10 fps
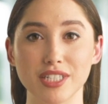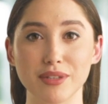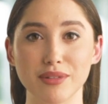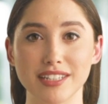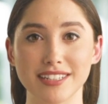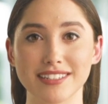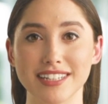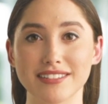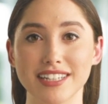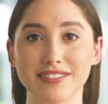can receive
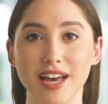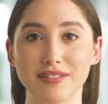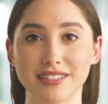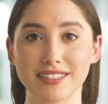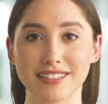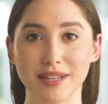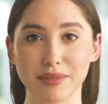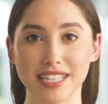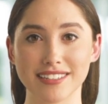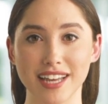$60,000 to
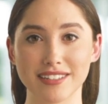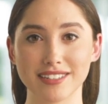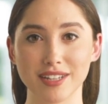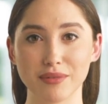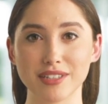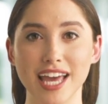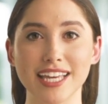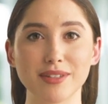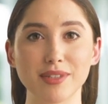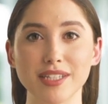$70,000
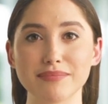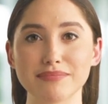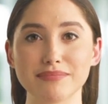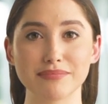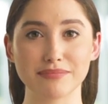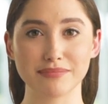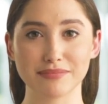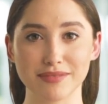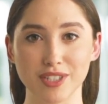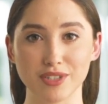annually.
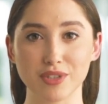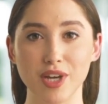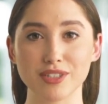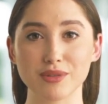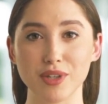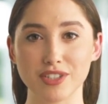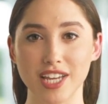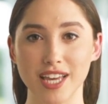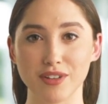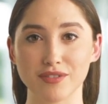Subscribe to our
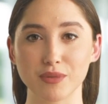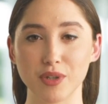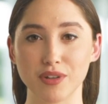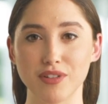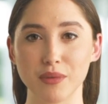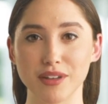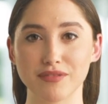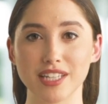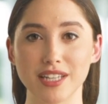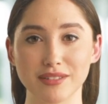channel for more informative
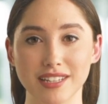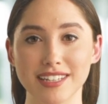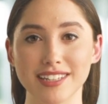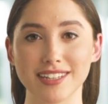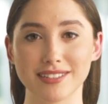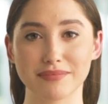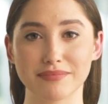videos like this.